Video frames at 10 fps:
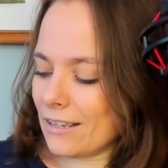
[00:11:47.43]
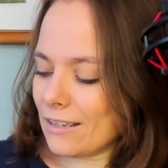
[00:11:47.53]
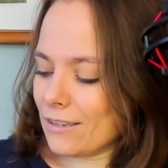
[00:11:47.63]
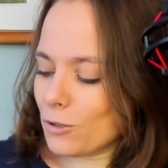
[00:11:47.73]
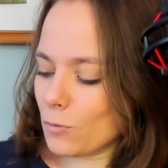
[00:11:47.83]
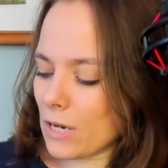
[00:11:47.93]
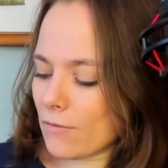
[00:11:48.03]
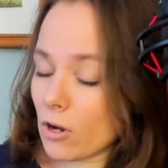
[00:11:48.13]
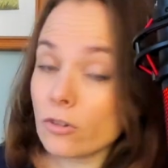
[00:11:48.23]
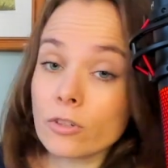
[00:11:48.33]
Do we
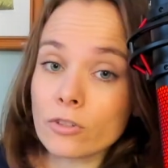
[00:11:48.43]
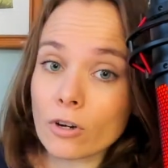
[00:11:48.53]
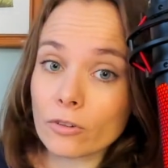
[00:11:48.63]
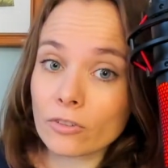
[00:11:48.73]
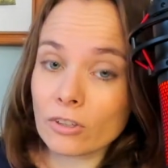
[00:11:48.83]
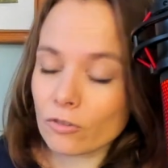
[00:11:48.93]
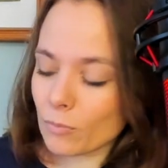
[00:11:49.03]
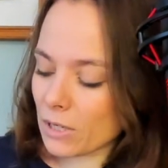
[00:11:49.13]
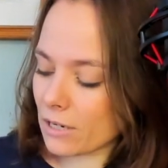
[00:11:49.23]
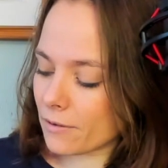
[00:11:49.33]
have underdog
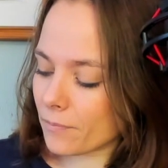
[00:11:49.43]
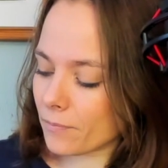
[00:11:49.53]
syndrome here?